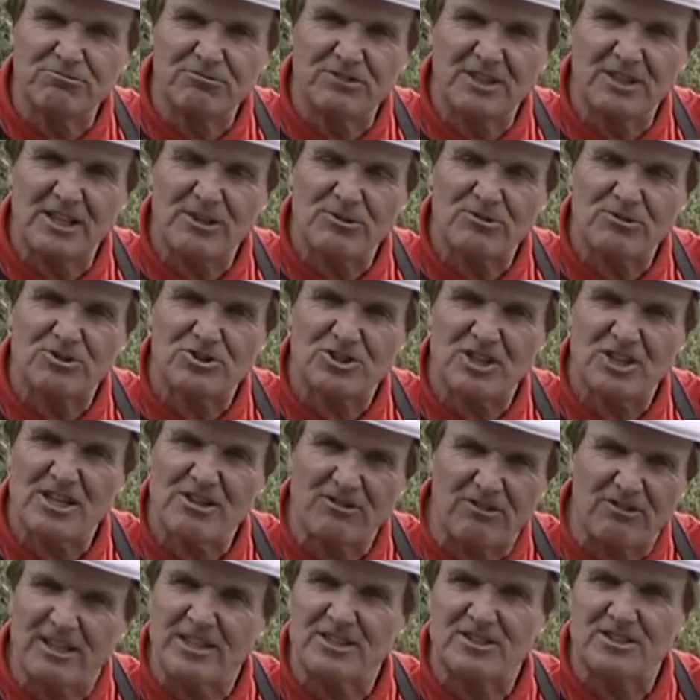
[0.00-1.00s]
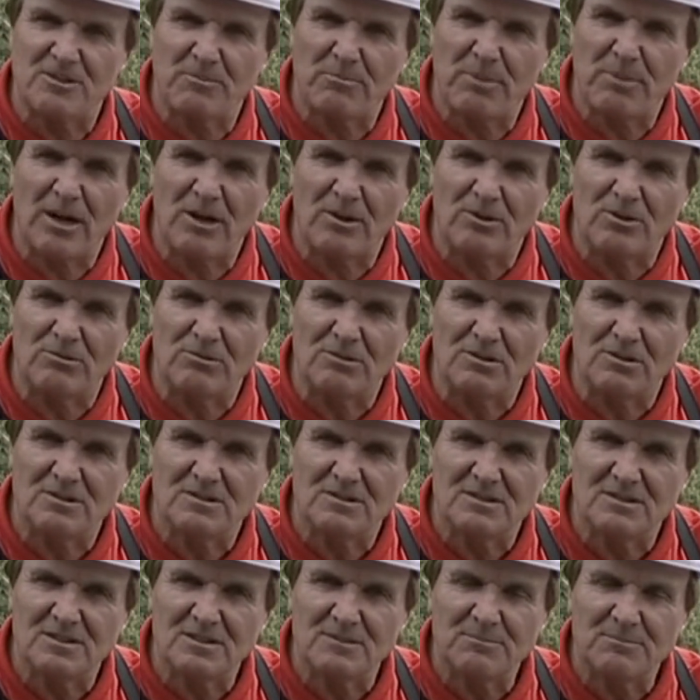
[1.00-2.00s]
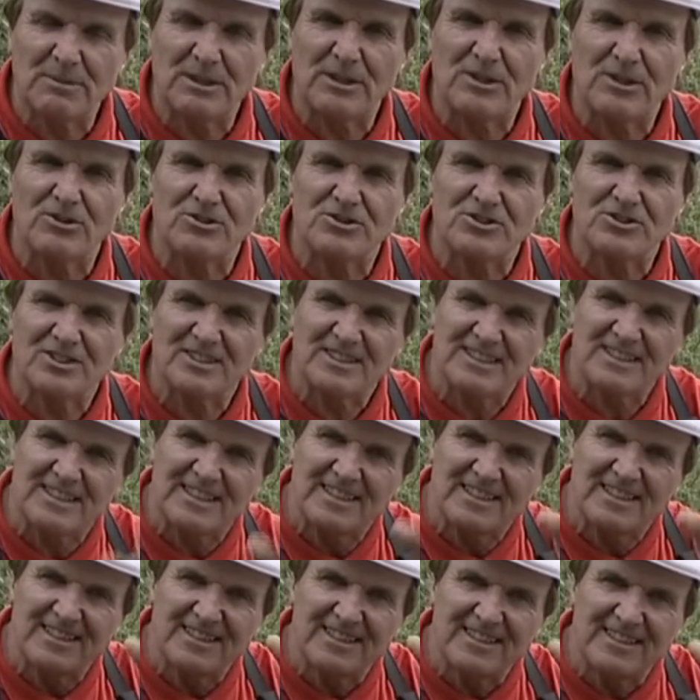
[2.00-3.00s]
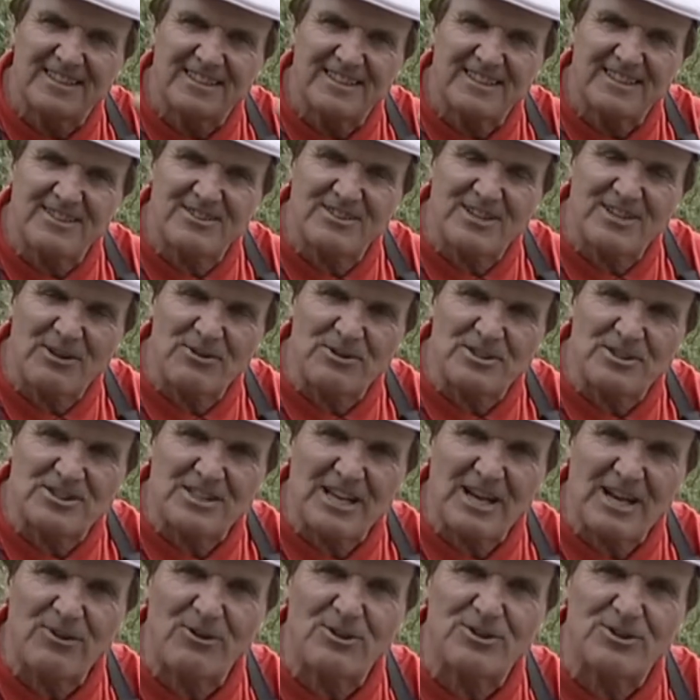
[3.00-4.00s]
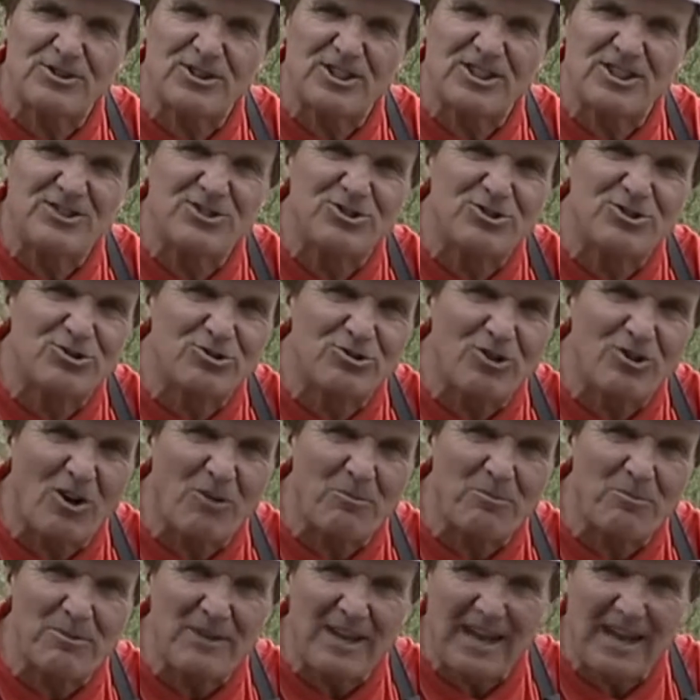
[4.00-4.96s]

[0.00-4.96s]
real secret is the pole, because you notice how I can drop